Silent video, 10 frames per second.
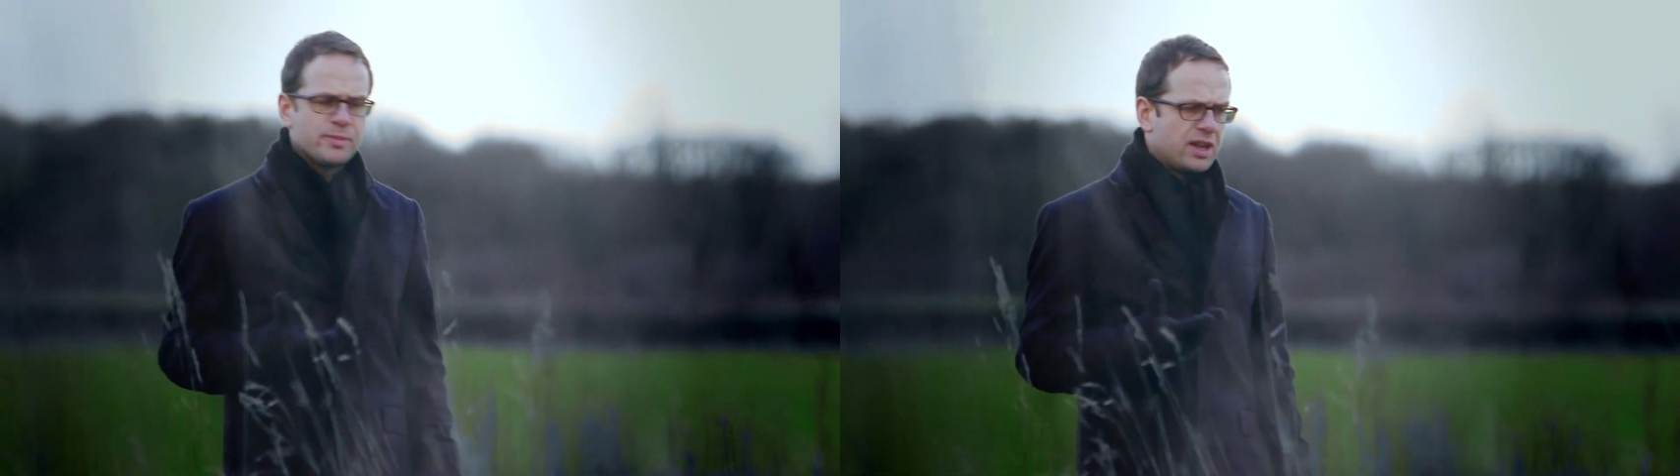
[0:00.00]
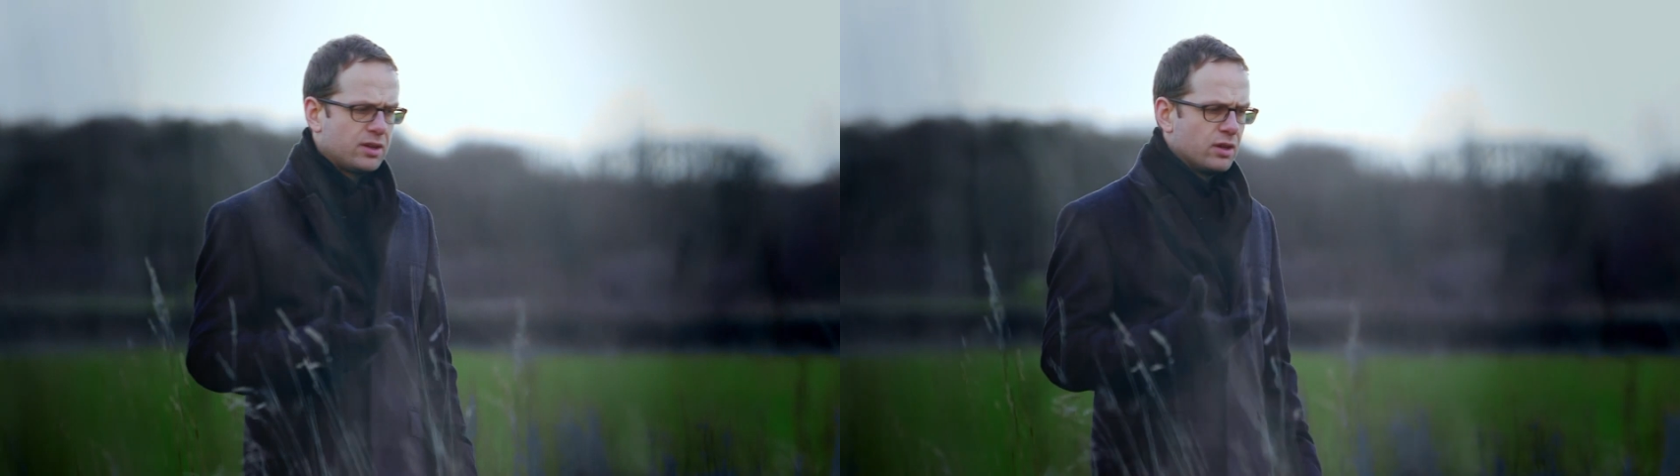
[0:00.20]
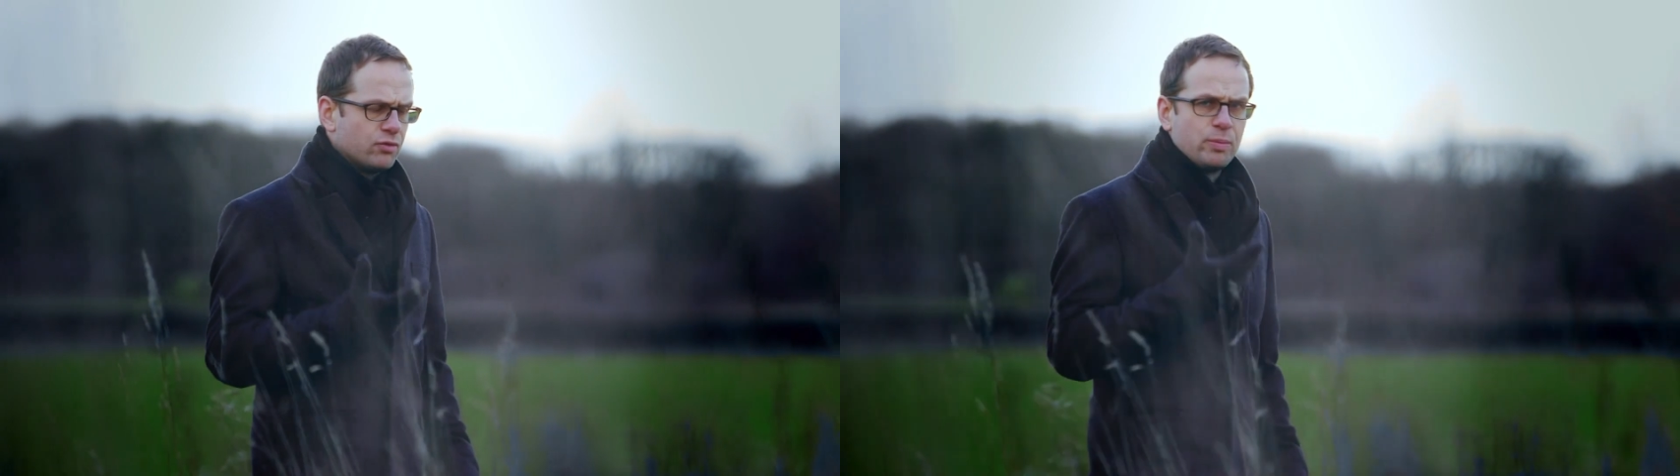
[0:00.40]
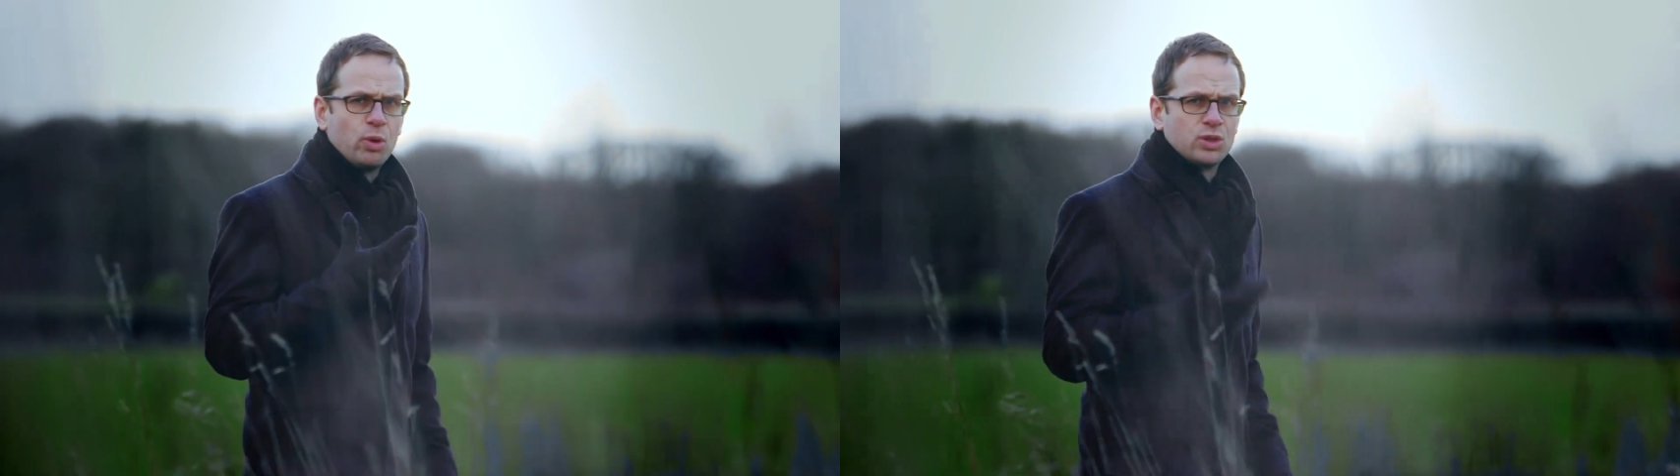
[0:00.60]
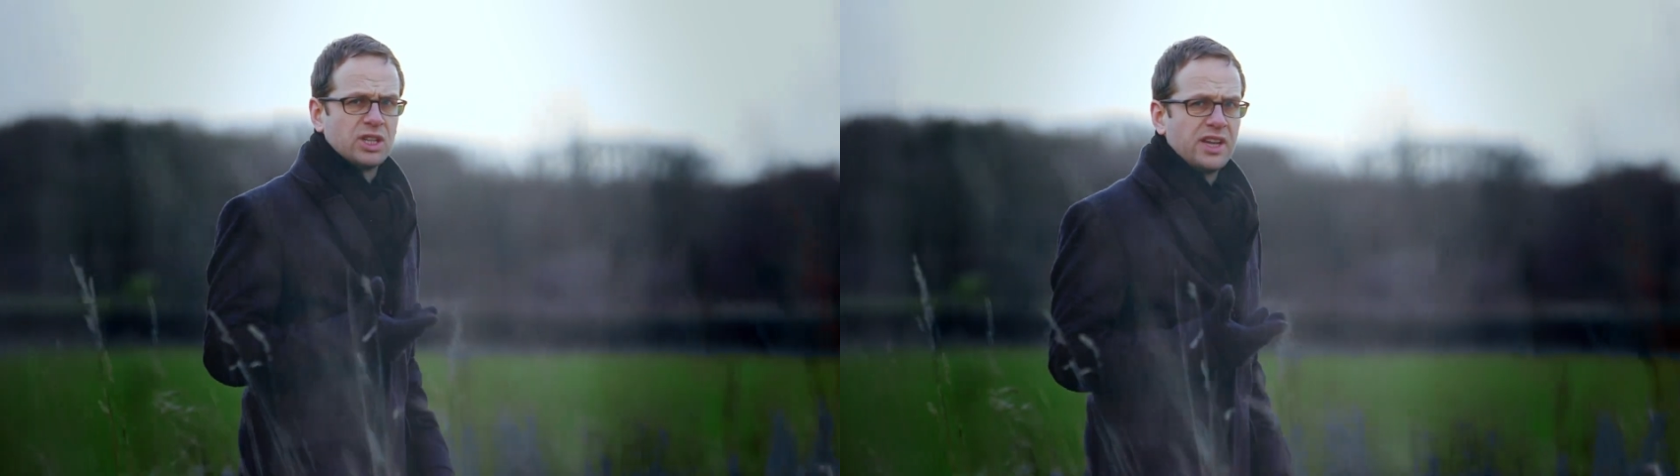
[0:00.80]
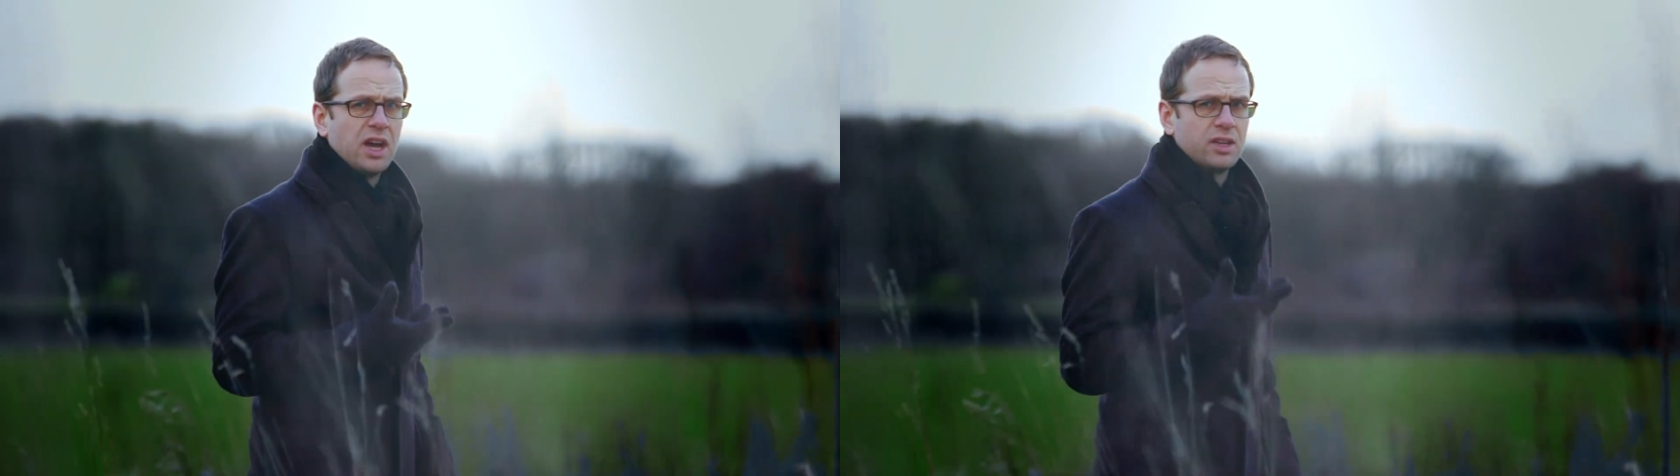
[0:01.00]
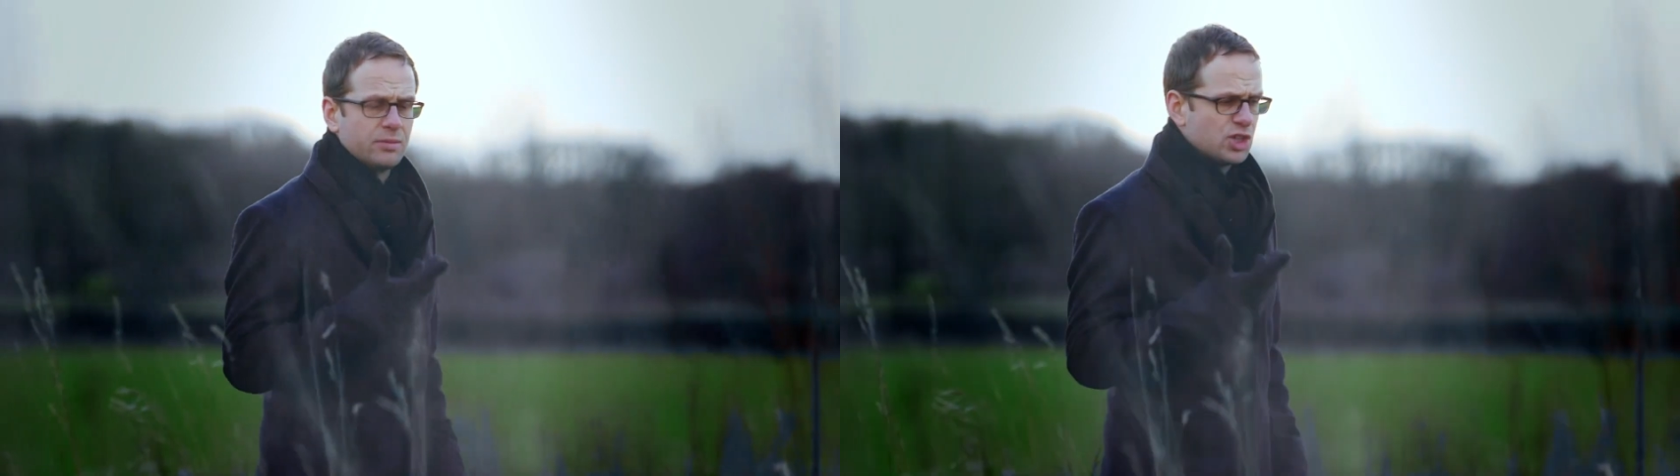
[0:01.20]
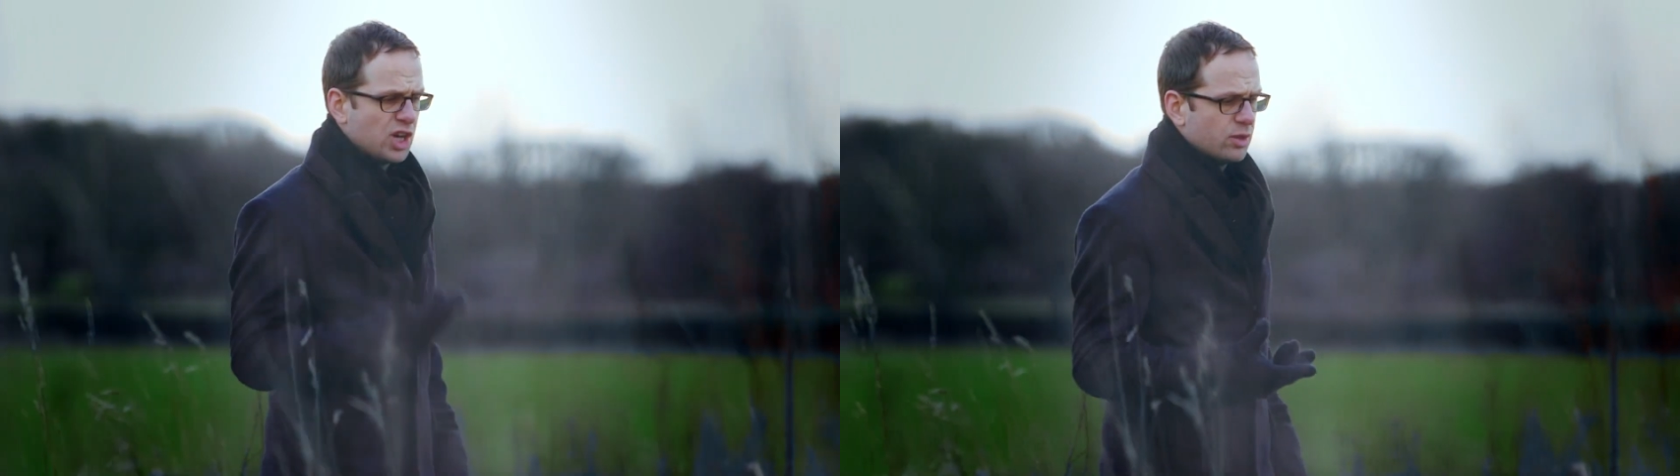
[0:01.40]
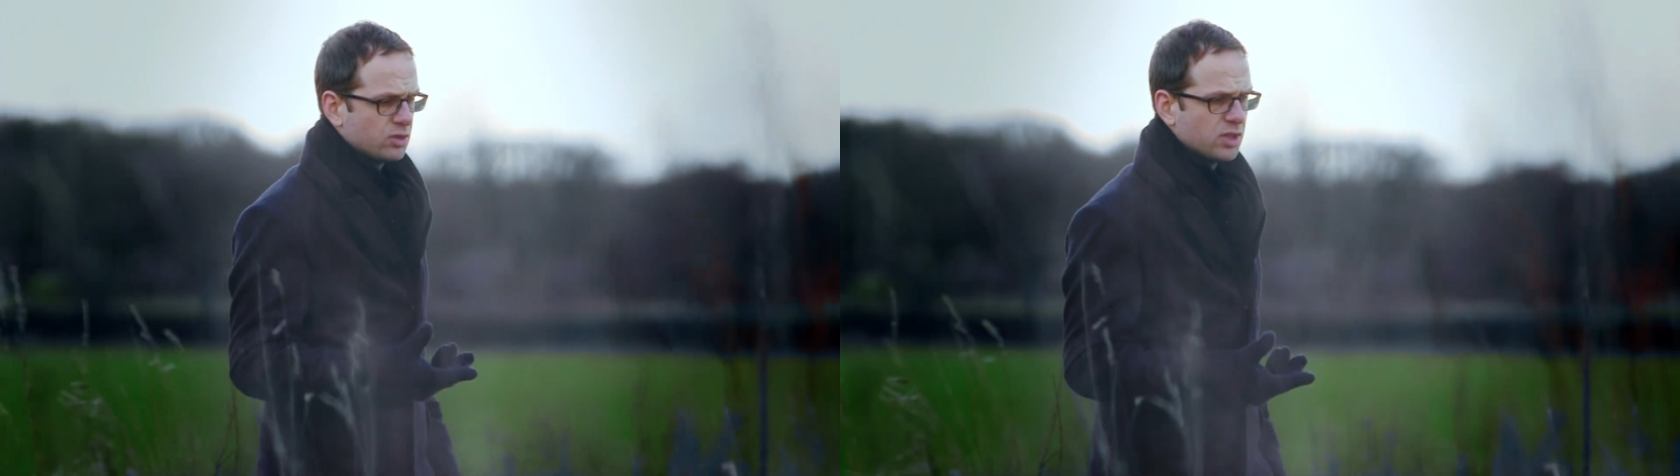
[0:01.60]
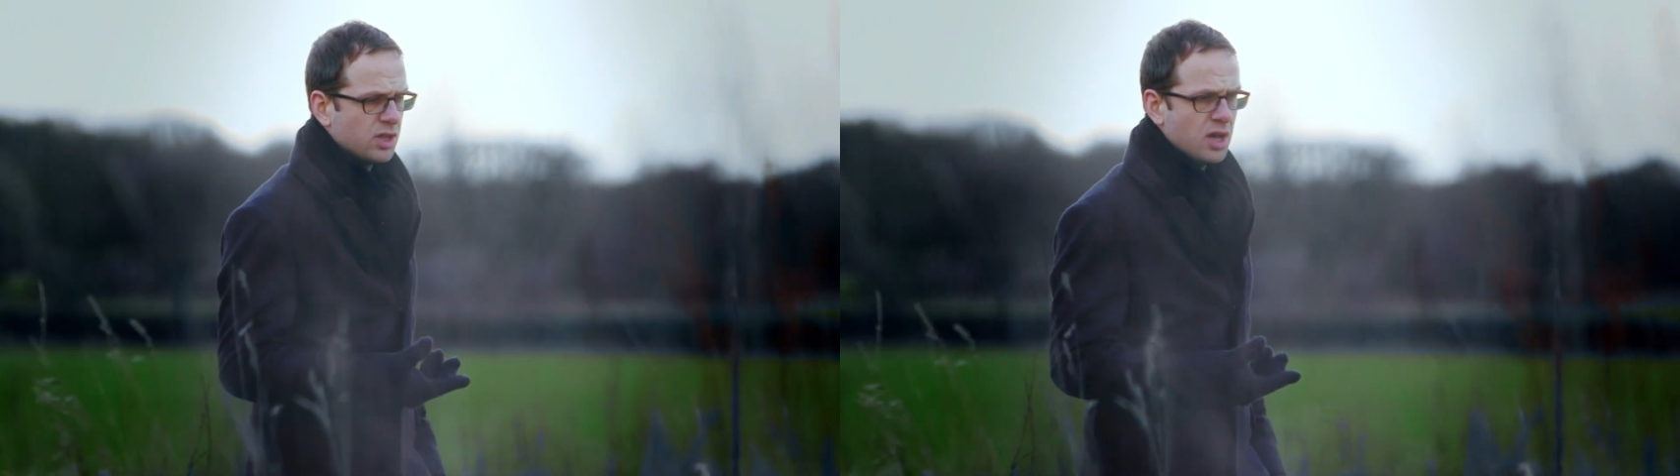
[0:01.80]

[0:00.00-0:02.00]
men reportedly heard him shout,